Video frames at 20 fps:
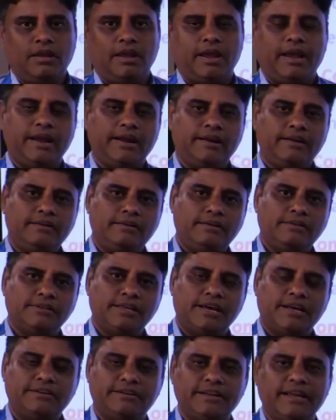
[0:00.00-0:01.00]
And
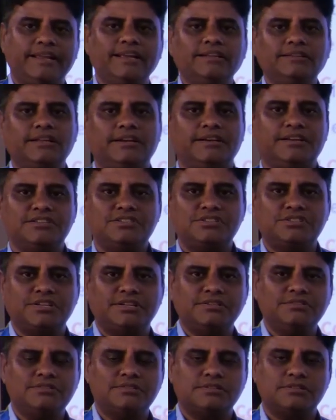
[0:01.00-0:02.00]
they are taking the
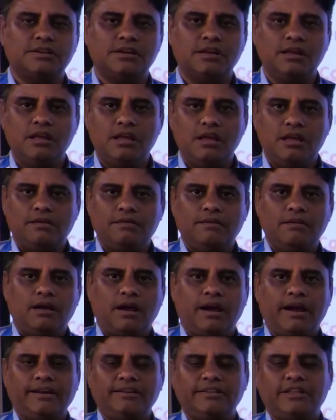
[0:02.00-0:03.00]
decisions
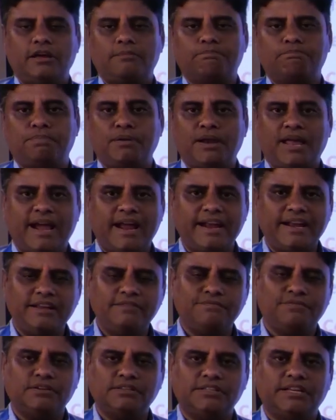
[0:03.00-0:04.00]
and they are
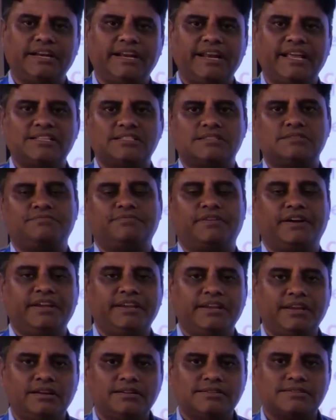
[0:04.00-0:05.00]
planning for the next 5
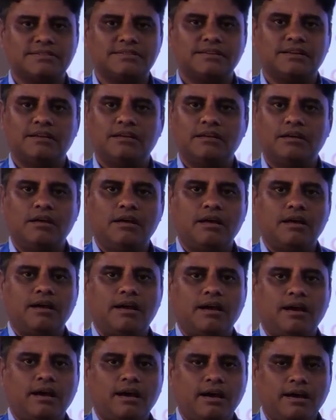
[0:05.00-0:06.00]
years
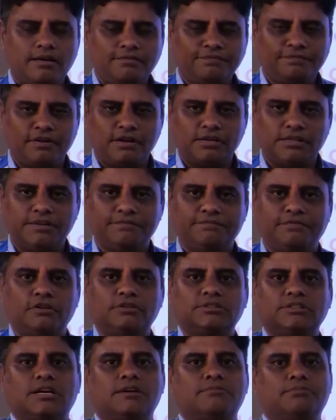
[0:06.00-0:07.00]
or for the
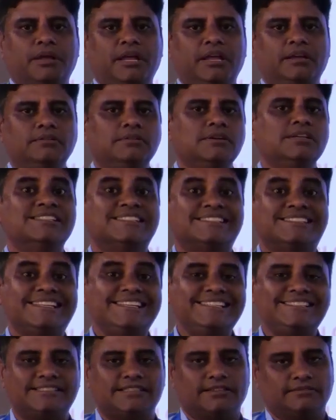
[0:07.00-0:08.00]
forthcoming
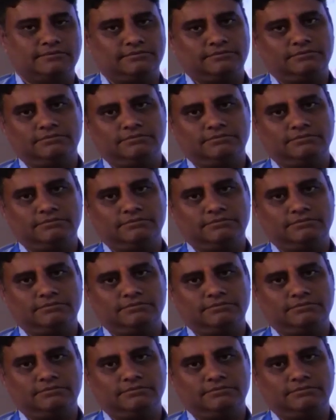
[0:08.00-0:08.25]
season.